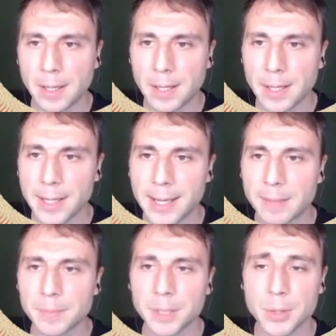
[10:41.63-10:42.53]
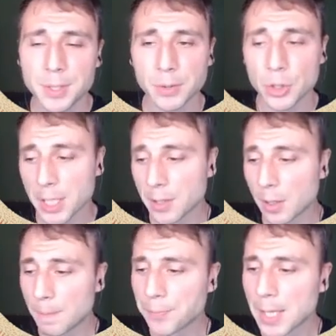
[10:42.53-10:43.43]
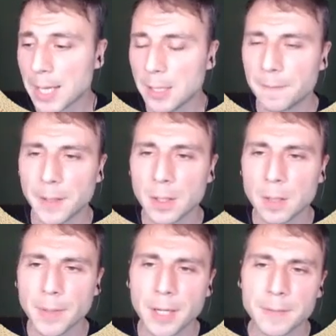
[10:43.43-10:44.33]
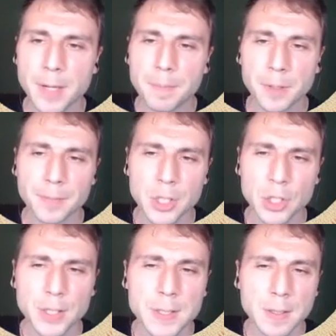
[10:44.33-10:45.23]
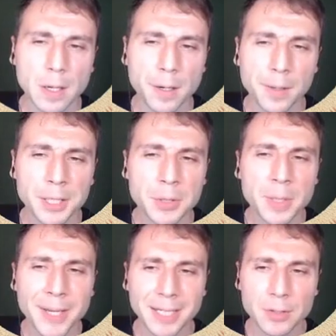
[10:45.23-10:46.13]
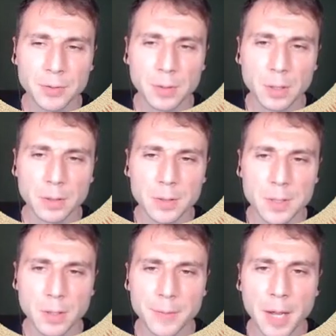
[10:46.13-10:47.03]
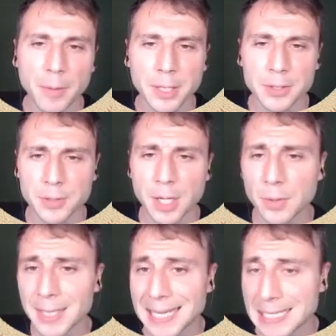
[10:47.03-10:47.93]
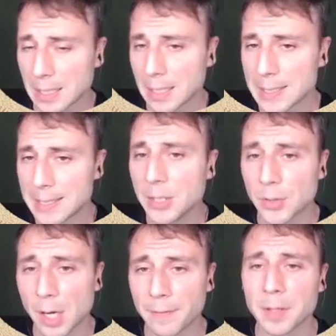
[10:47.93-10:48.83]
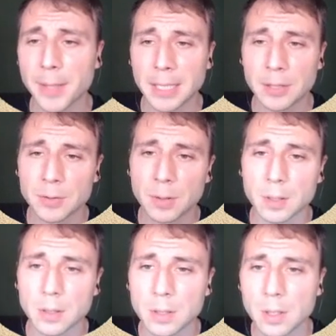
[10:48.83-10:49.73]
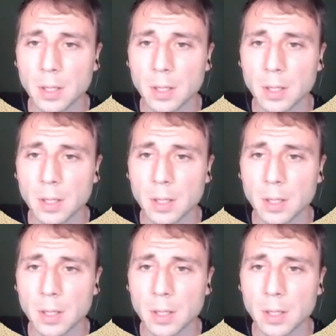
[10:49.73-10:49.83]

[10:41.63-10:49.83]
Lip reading: I am user JDO. And if I look at my permissions related to domain controller, so I'm going to try to list a C drive on domain controller.